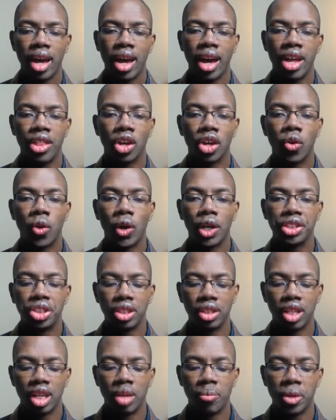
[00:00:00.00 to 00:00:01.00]
And the
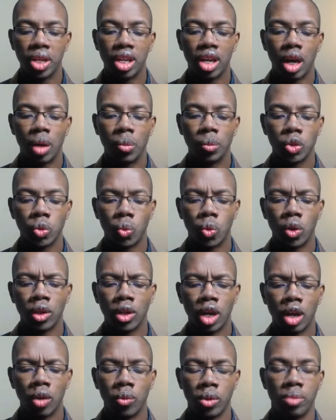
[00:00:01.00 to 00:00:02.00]
question then becomes,
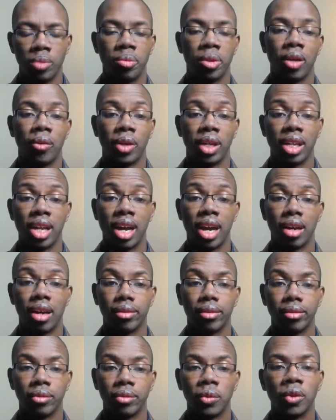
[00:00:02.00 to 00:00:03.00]
what are we blowing
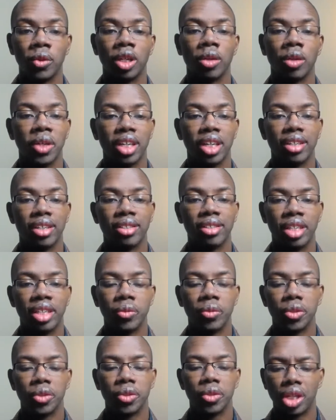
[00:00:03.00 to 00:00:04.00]
out? What are we
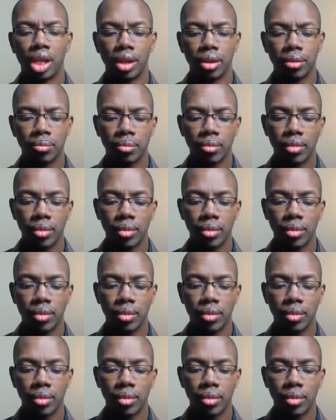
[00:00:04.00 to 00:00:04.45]
extinguishing?